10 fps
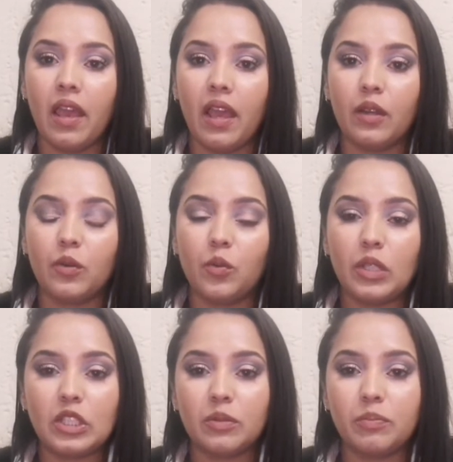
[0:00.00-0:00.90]
and
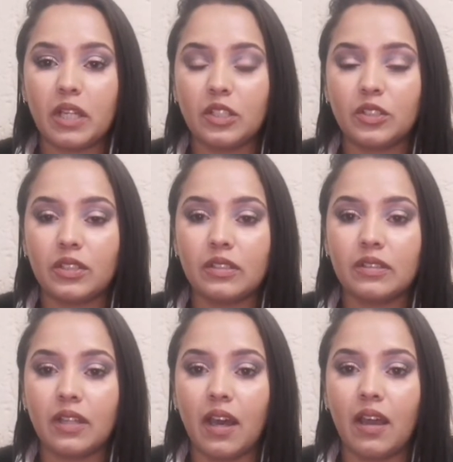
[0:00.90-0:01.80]
which
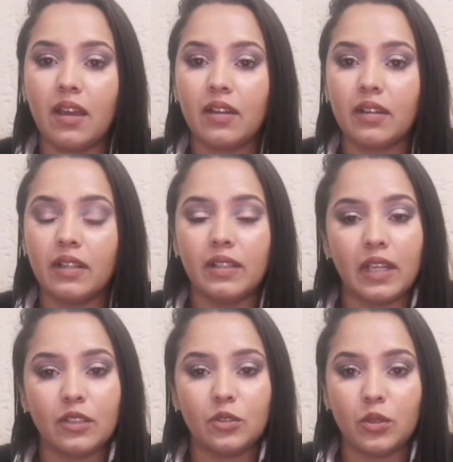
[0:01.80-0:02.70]
brushes are
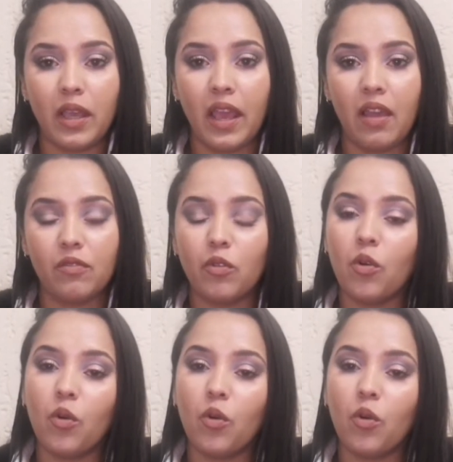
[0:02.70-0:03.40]
nice to have